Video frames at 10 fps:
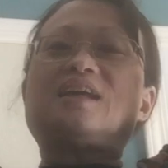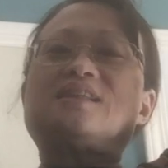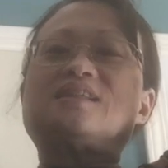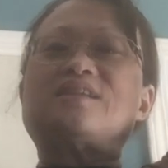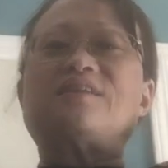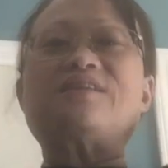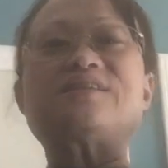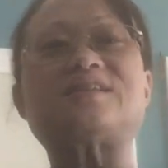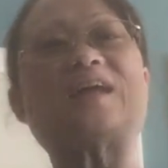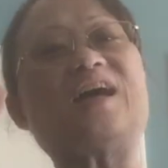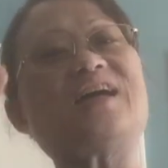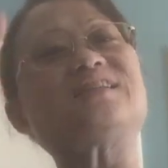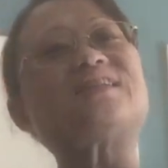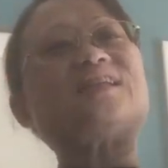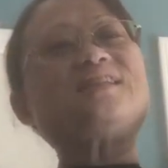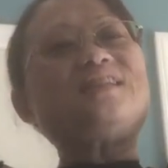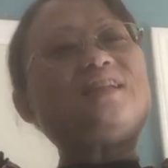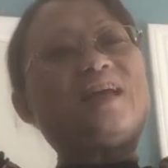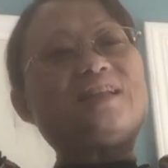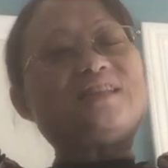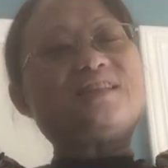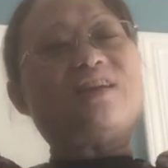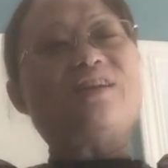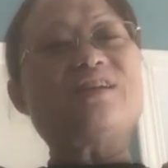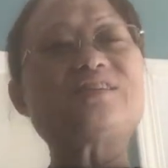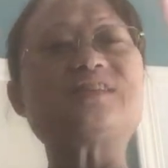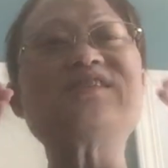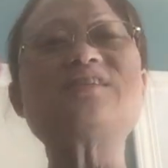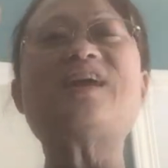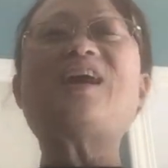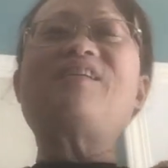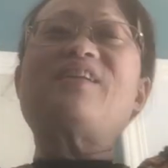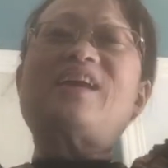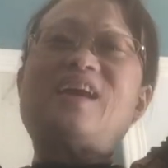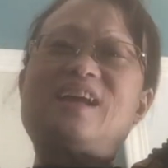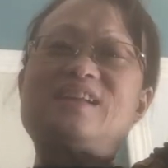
exercises, let's all do our